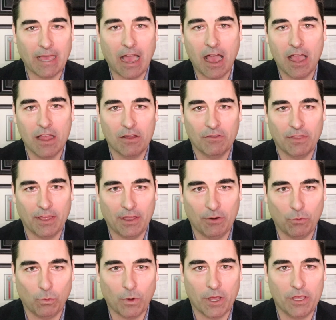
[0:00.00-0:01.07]
higher
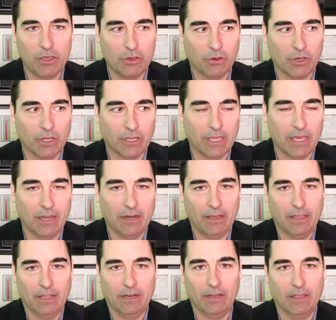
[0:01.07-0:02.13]
than what you could get
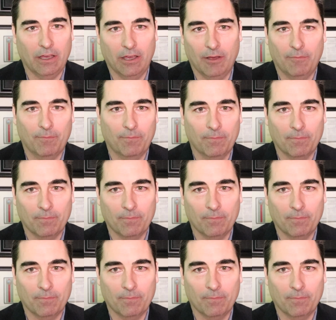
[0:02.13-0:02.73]
in a